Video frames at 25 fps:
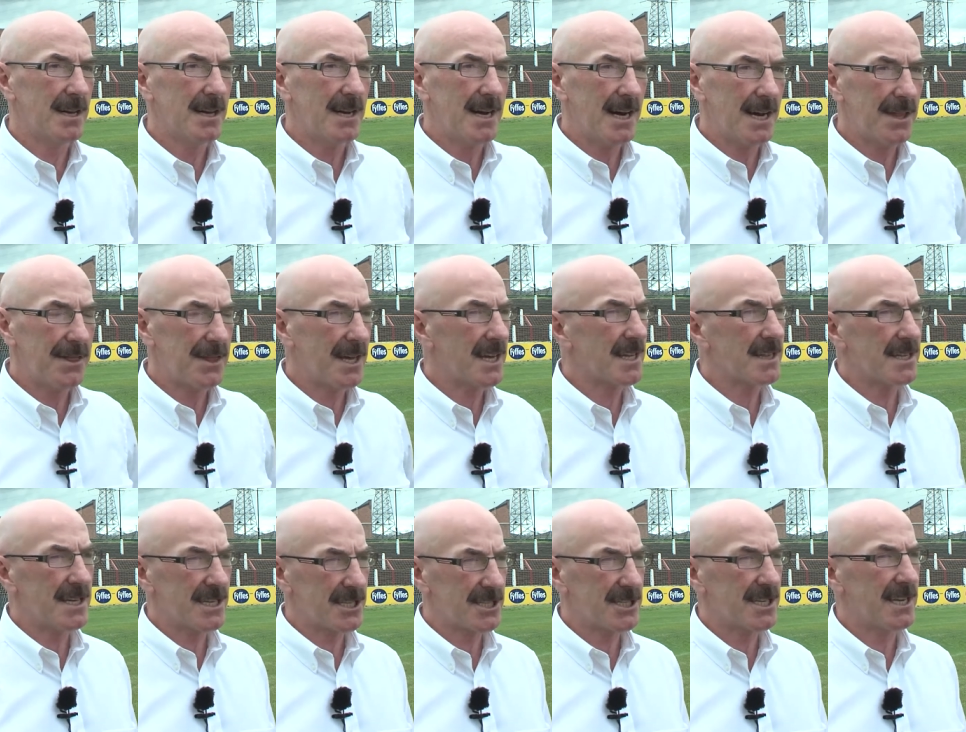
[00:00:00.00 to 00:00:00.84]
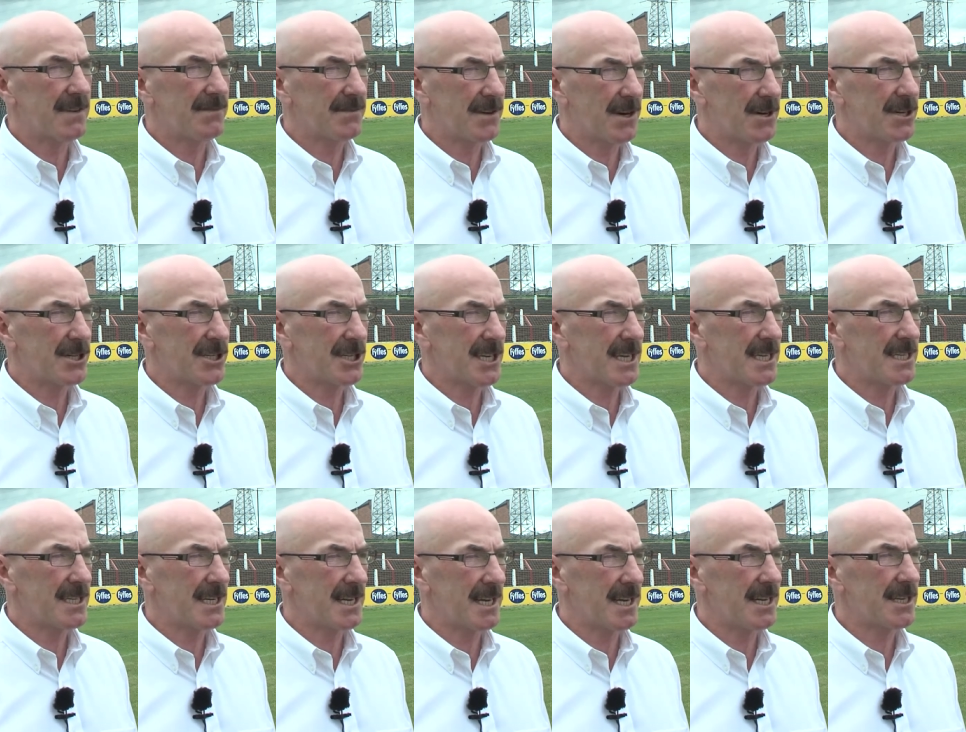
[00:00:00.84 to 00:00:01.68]
I think they saved our
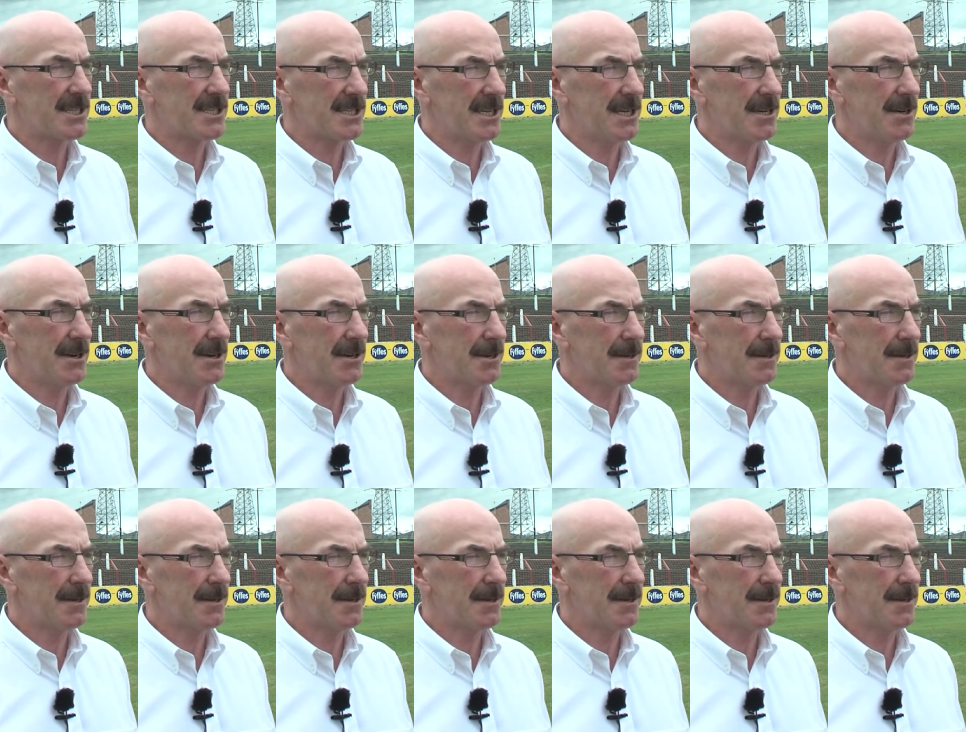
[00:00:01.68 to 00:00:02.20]
season last year.